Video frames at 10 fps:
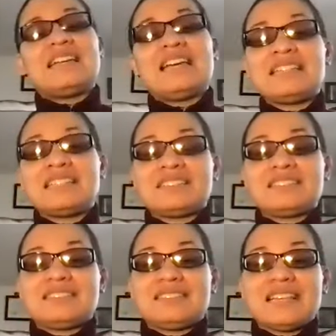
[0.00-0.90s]
it's
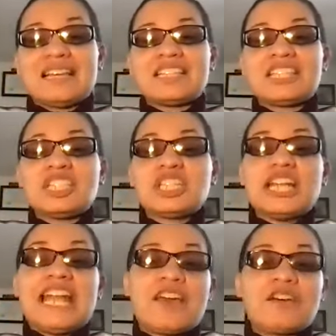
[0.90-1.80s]
the
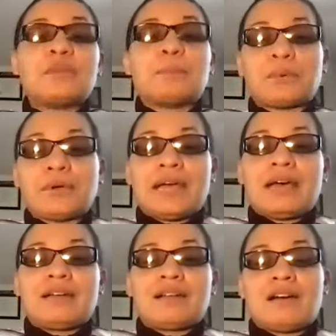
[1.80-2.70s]
generic
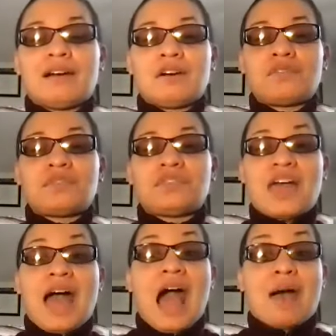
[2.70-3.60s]
brand of
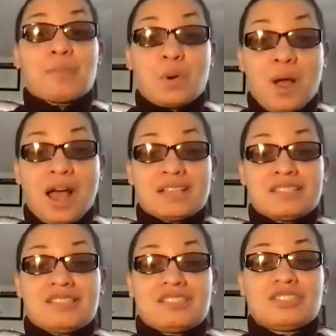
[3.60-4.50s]
the Apple Watch.
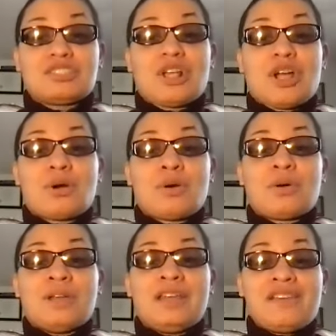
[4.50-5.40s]

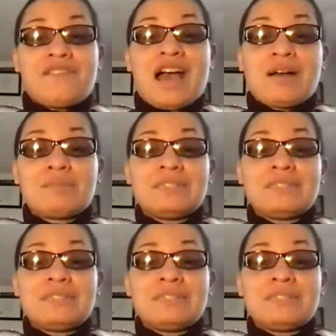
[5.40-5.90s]
So if I'm